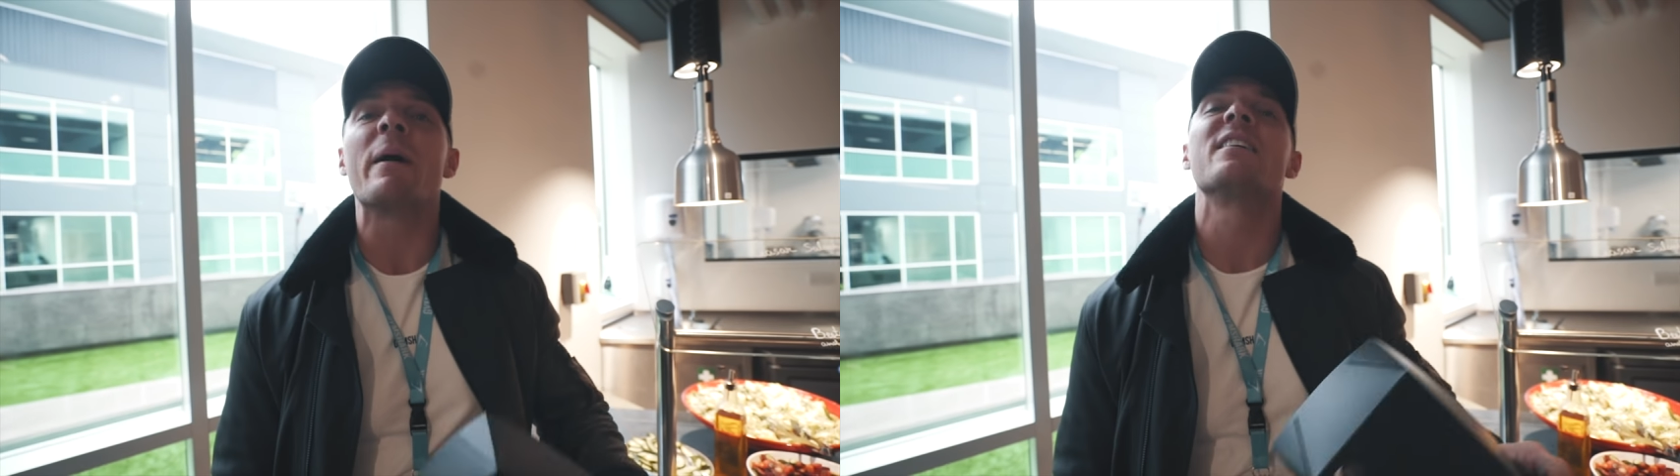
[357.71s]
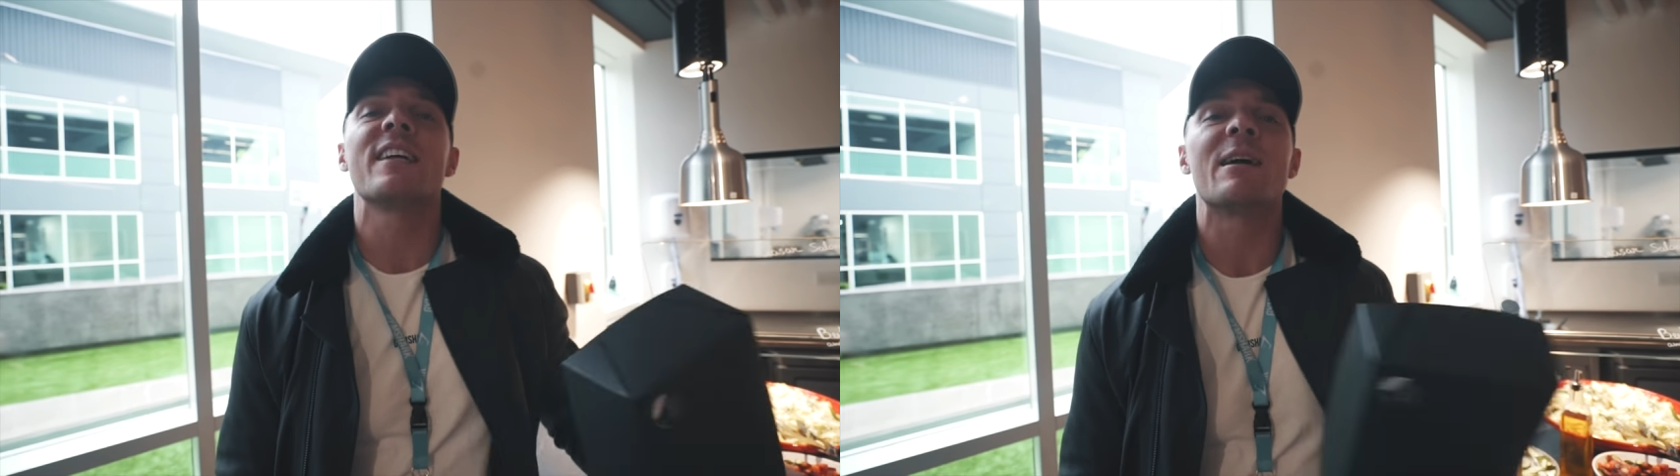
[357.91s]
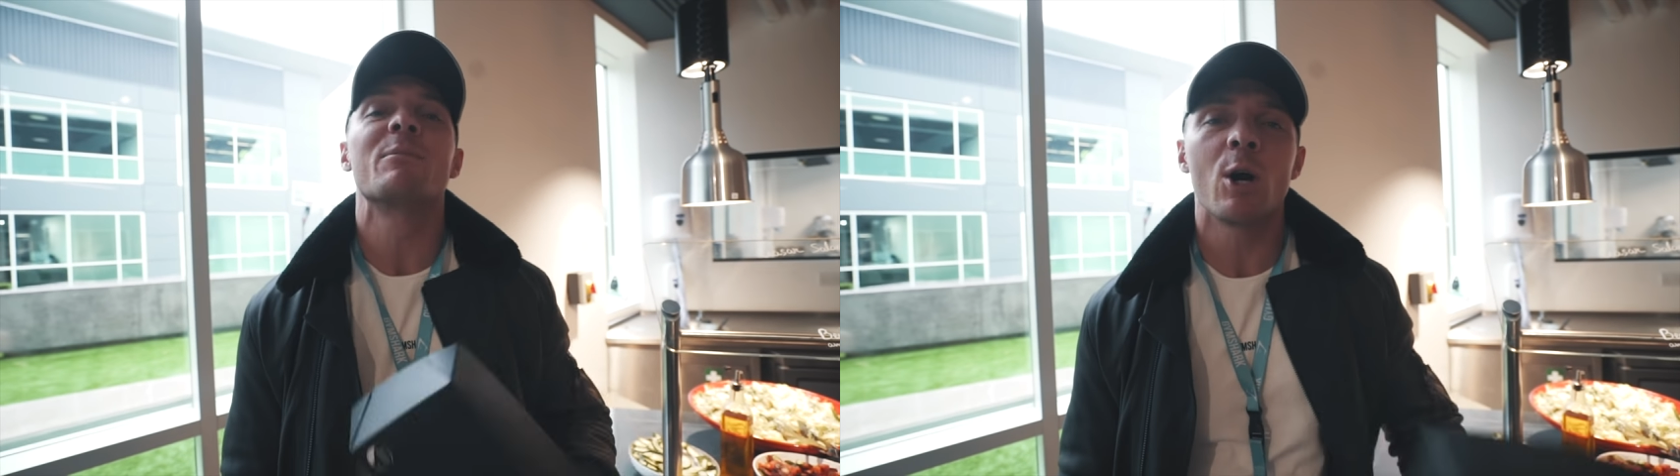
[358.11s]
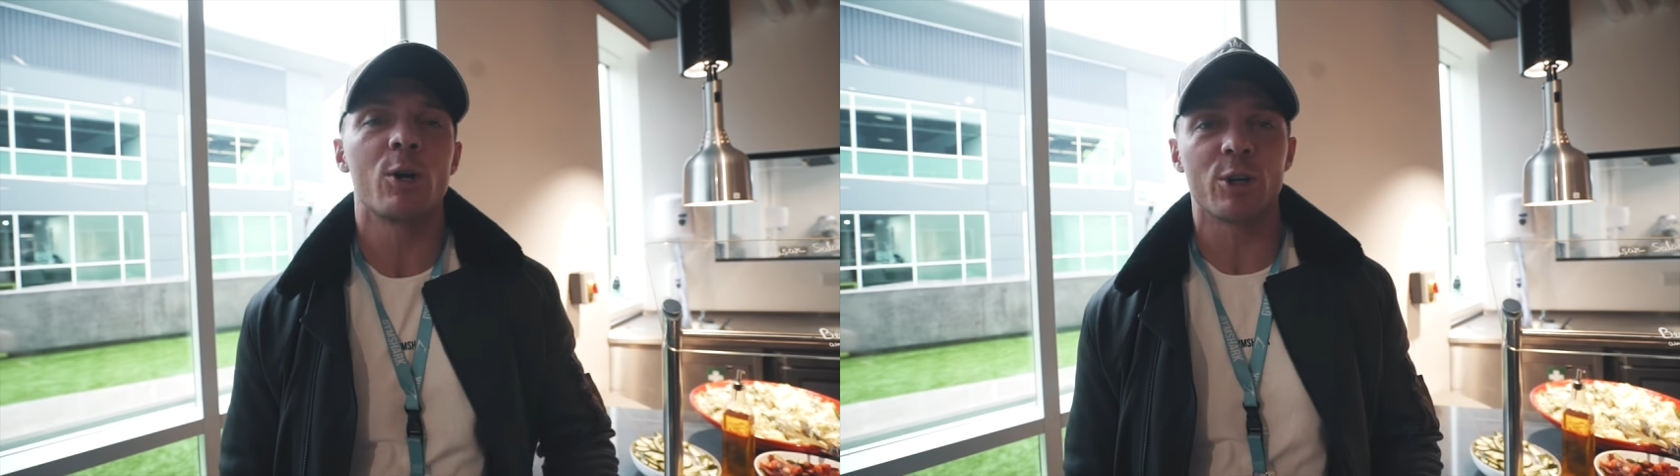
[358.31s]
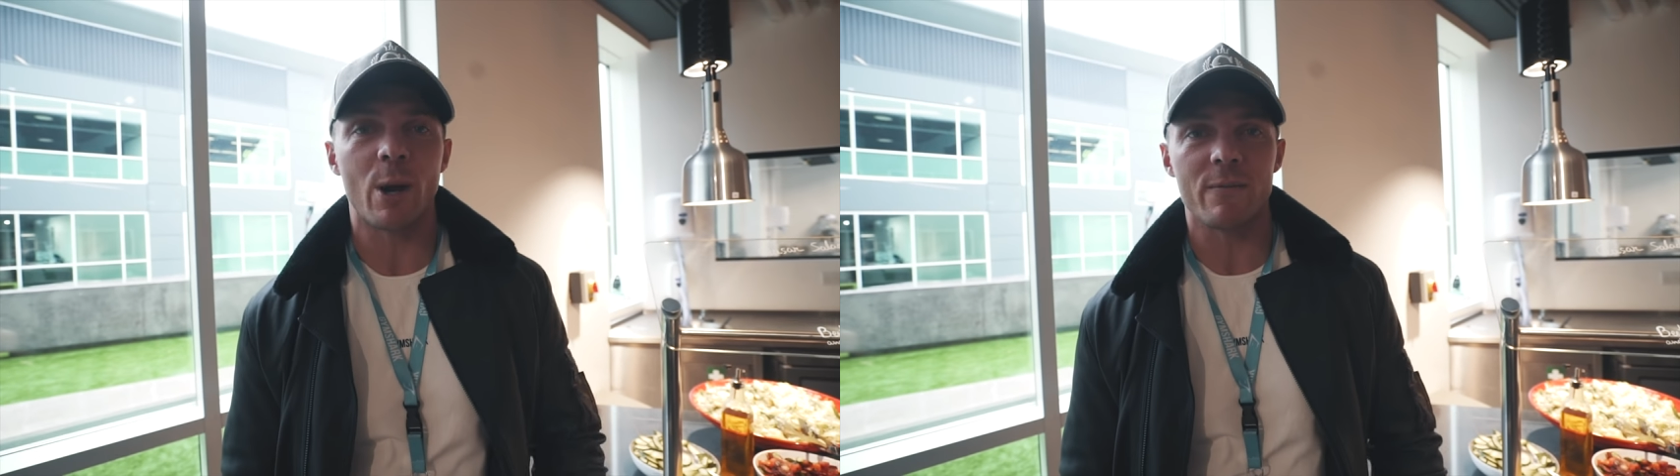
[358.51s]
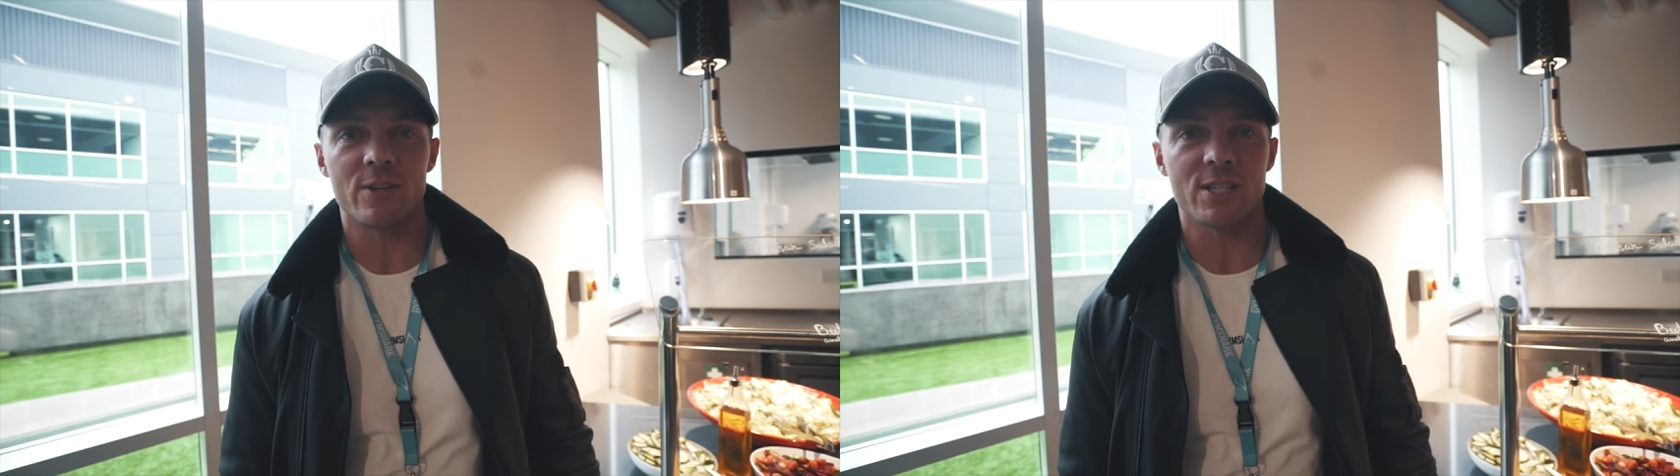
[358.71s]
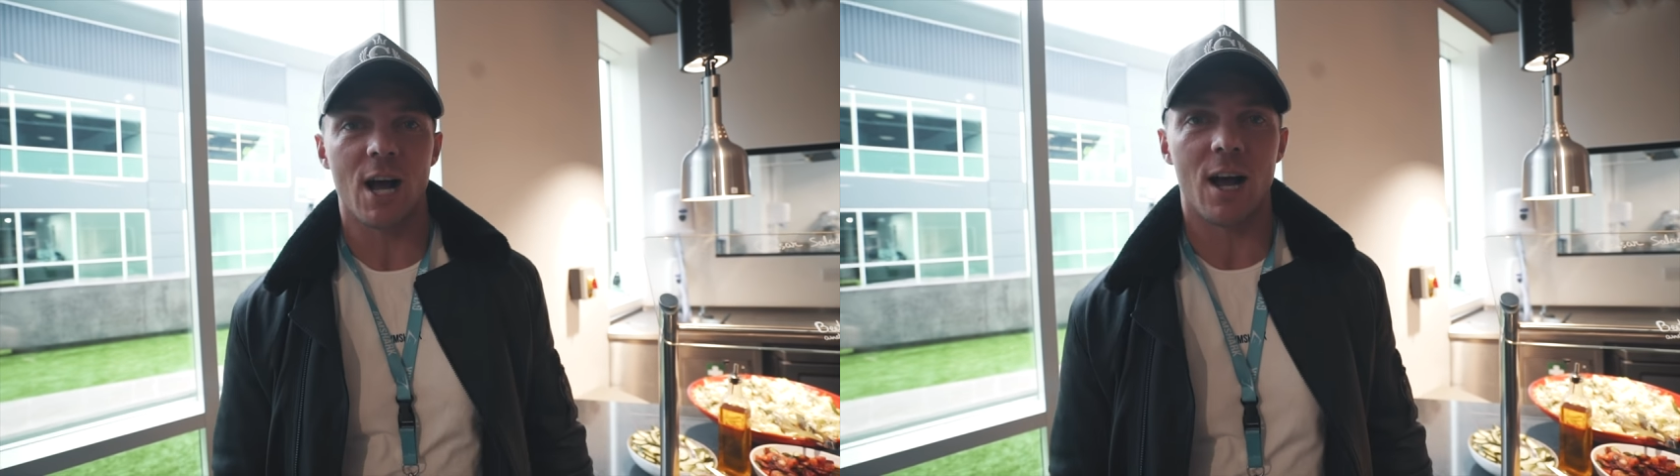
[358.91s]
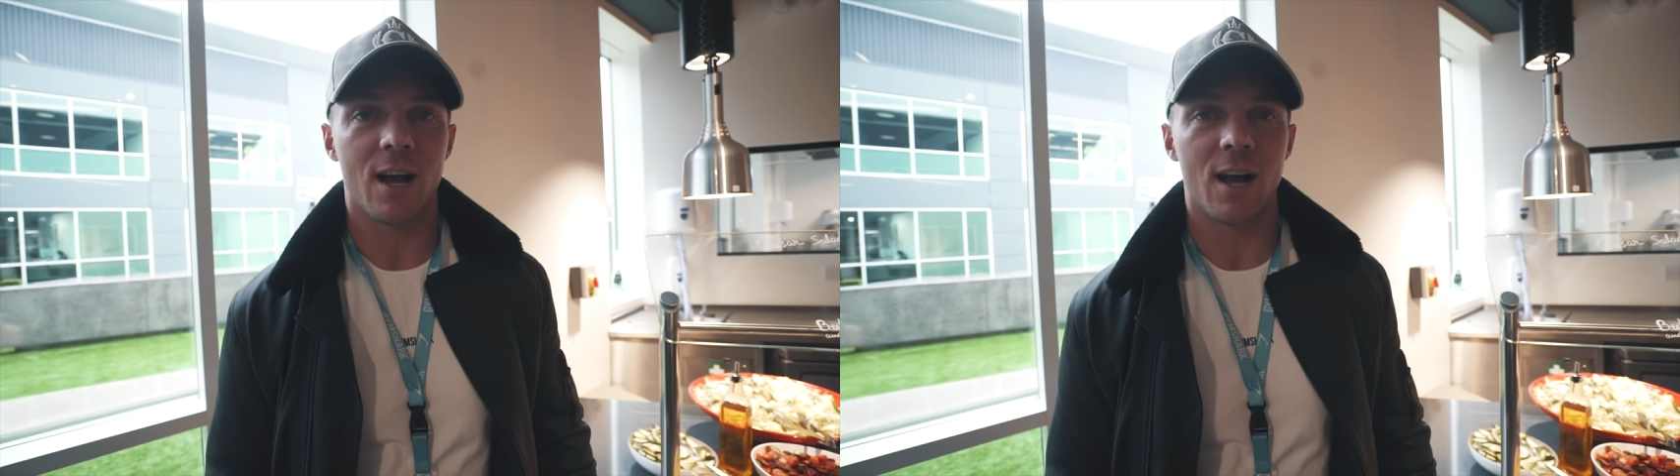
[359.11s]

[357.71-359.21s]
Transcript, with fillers: best damn coder you ever saw.